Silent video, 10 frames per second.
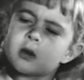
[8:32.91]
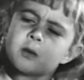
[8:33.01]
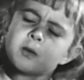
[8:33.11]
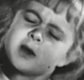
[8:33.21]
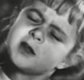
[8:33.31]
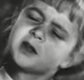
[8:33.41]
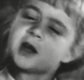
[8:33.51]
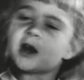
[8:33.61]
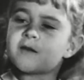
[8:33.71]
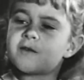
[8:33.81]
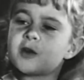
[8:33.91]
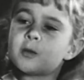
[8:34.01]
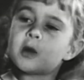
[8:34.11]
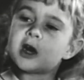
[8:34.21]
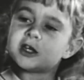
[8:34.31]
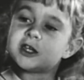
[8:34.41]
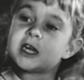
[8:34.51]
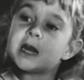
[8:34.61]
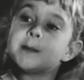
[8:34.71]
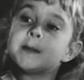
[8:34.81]
What's carefree wash
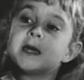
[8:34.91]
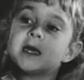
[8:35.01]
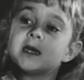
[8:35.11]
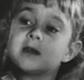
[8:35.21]
day mean?